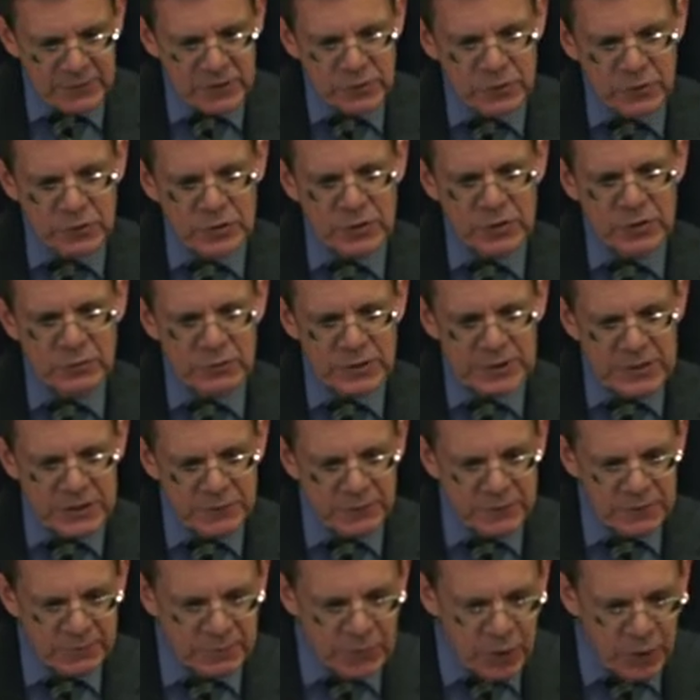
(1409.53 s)
of students with
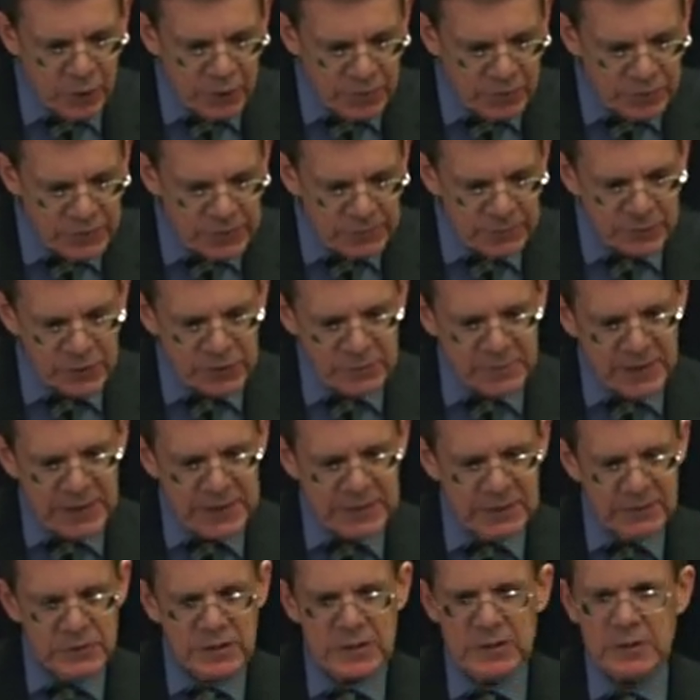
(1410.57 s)
different motives and
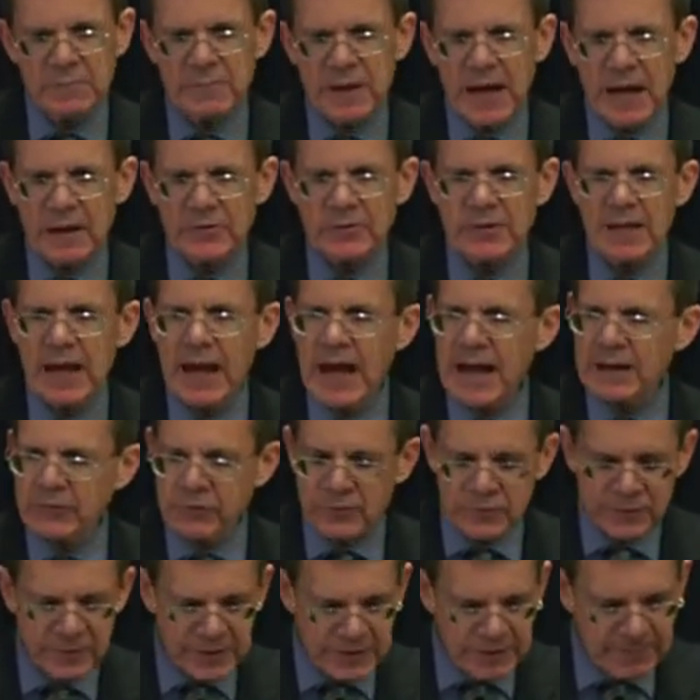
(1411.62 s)
perspectives is bound to
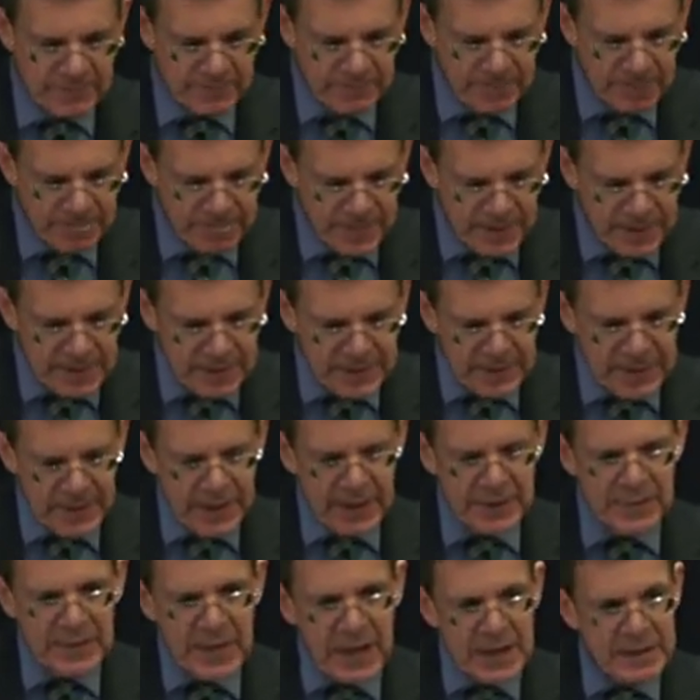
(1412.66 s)
atrophy.
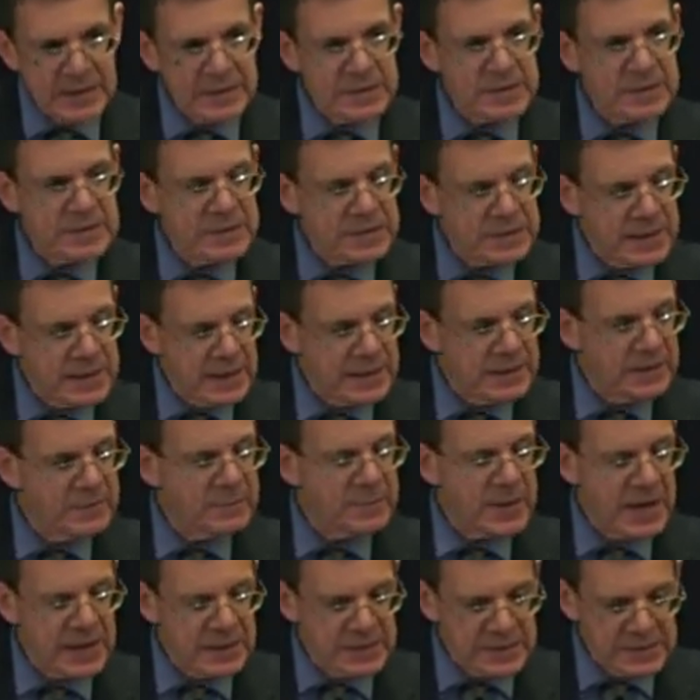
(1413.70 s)
And that is the state of
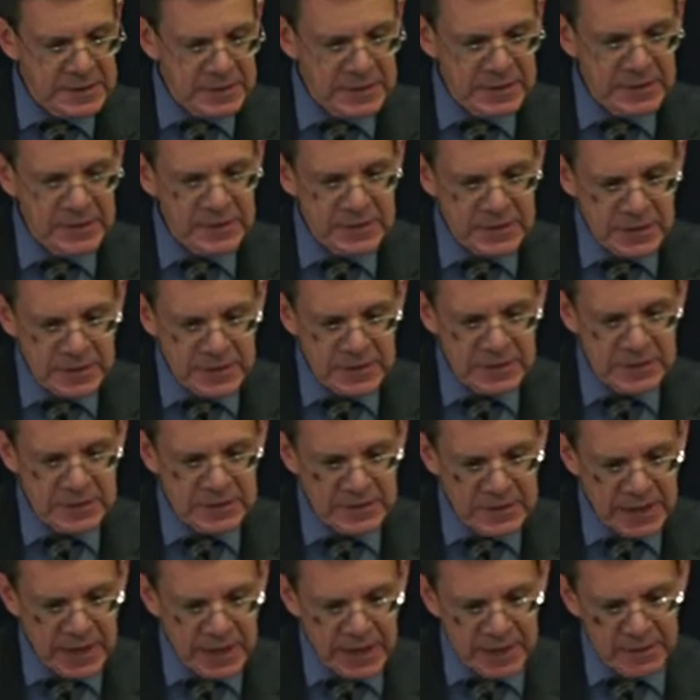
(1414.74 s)
Palestinian studies
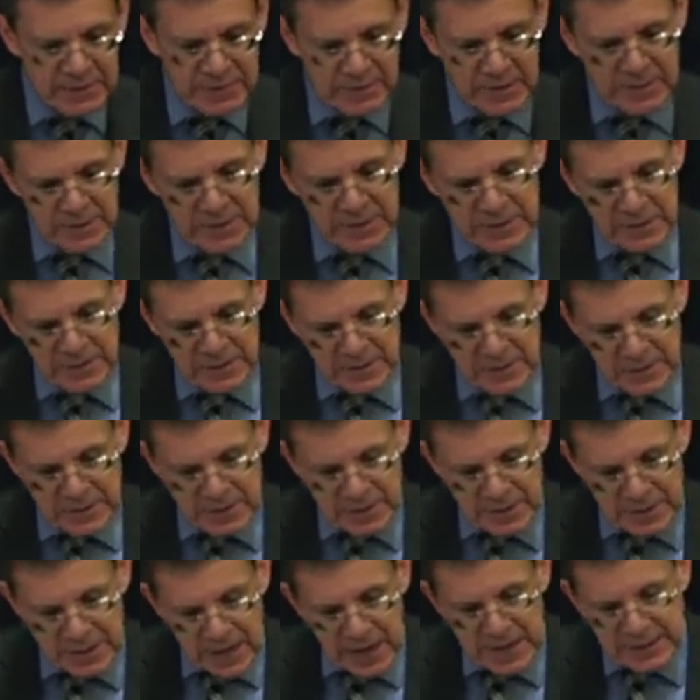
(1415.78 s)
today.
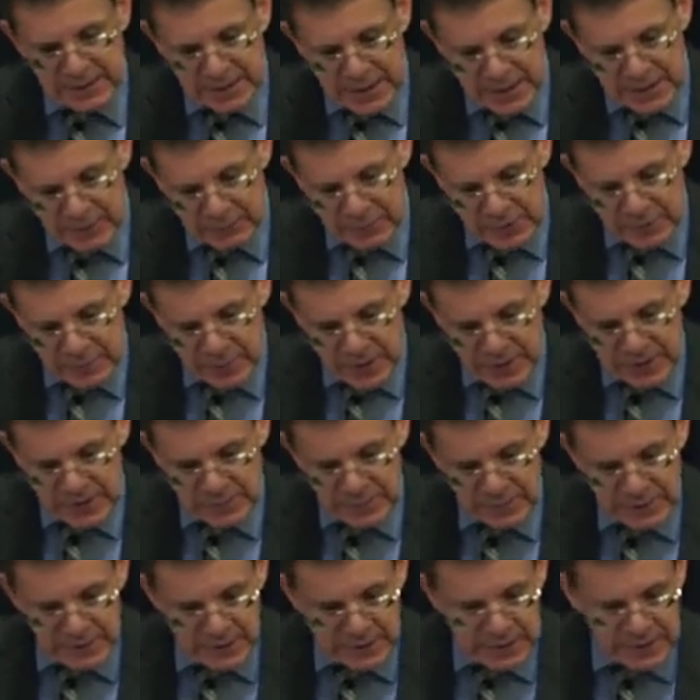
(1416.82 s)
And I'd lay the
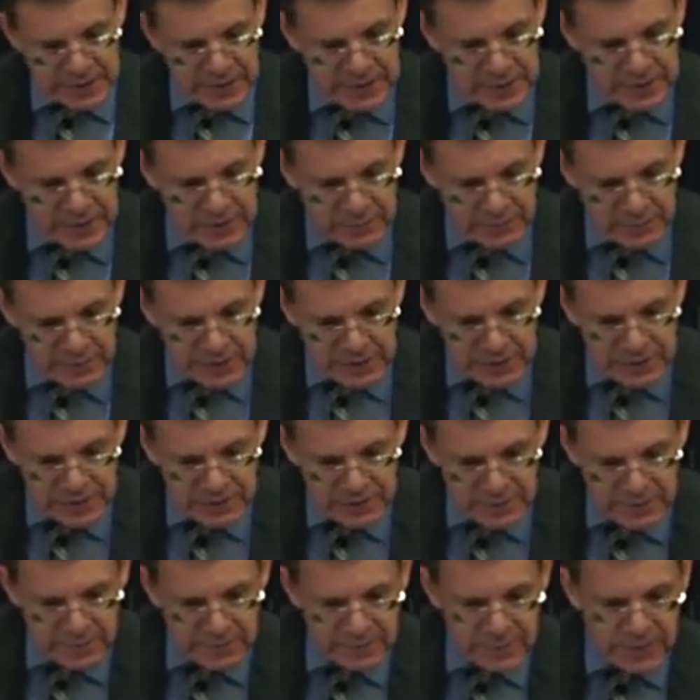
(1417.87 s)
responsibility at the feet
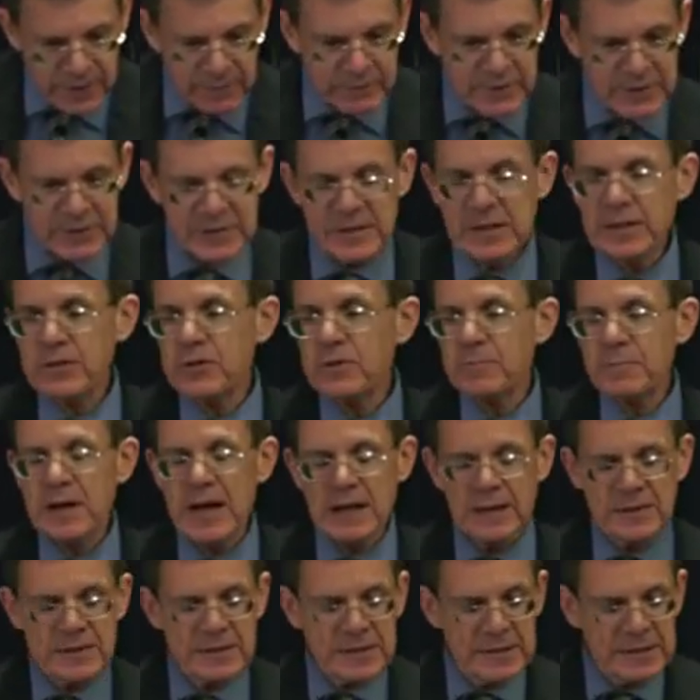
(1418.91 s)
of the senior
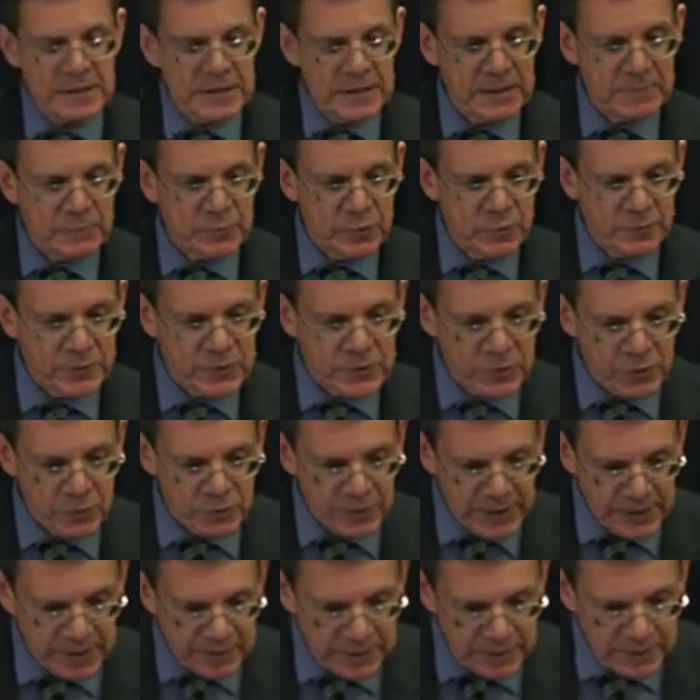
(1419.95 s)
Palestinian
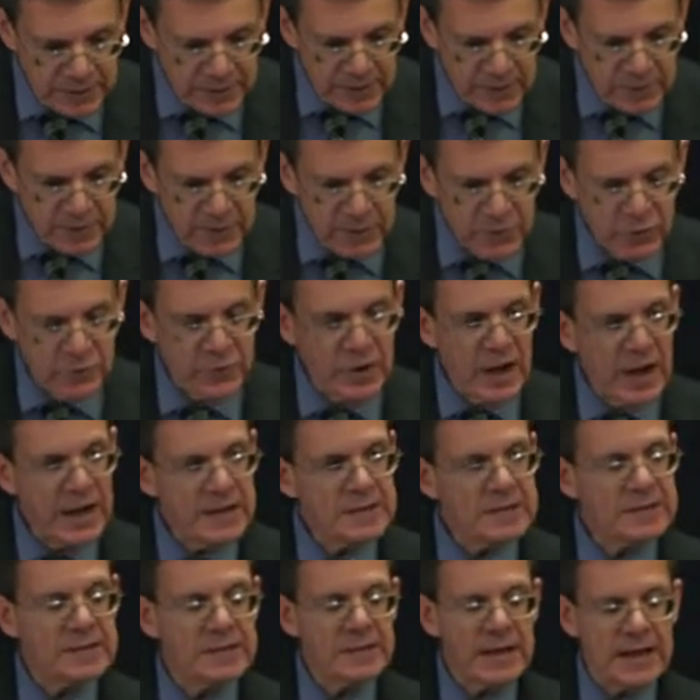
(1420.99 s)
professoriate who've
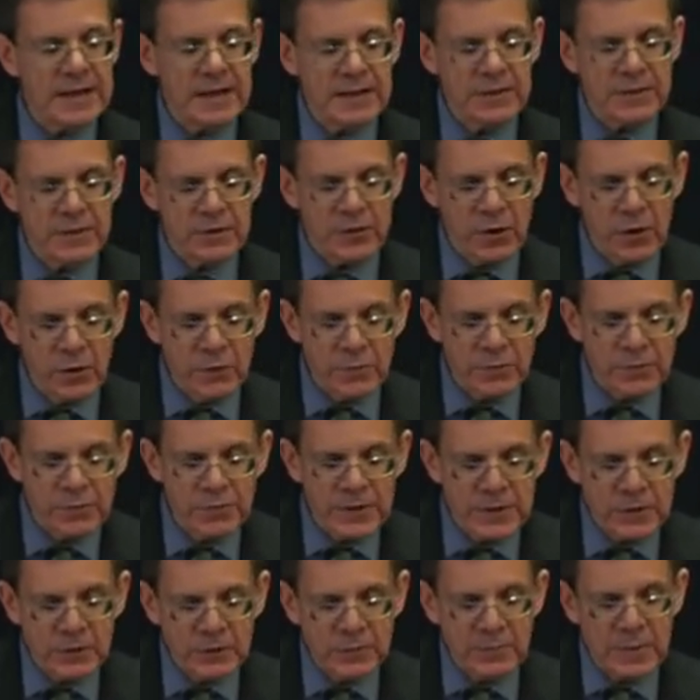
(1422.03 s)
isolated their own
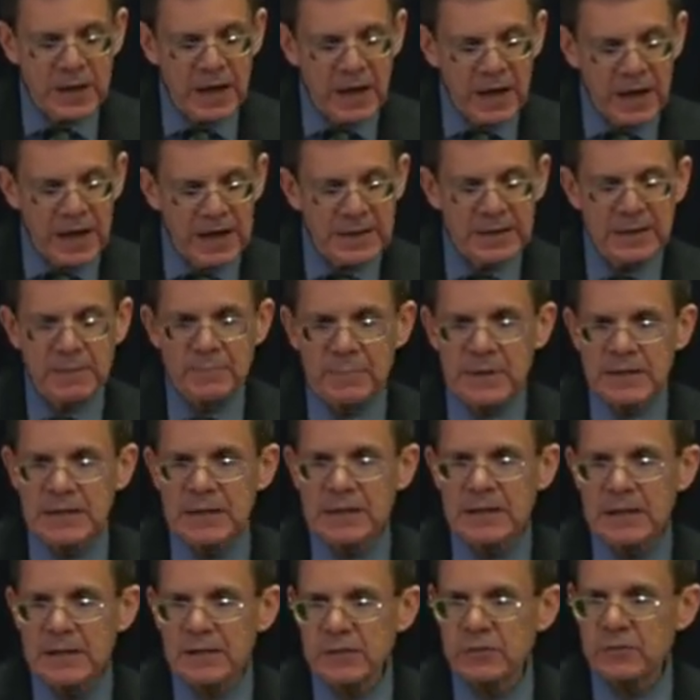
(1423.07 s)
field behind the
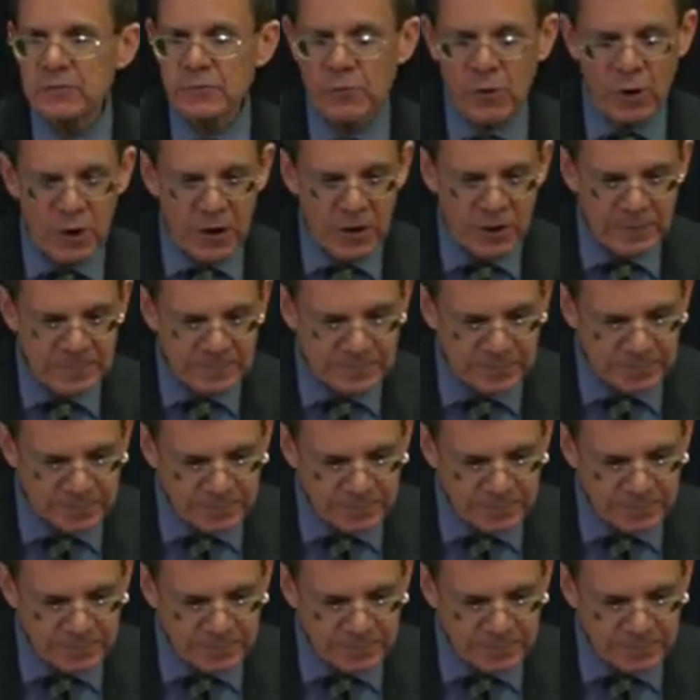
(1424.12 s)
BDS wall.